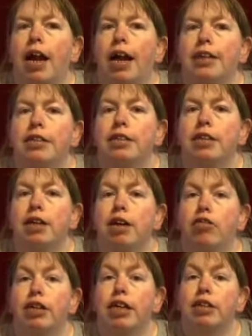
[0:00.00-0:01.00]
and
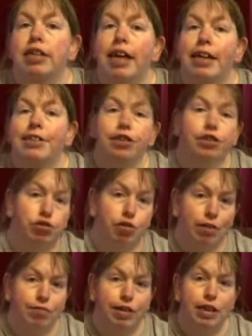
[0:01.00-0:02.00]
it'll gain new
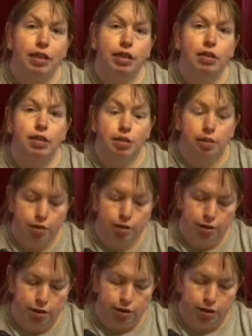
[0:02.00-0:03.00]
traffic.
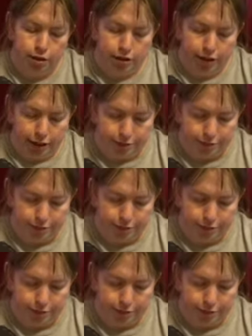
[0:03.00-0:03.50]
So yeah,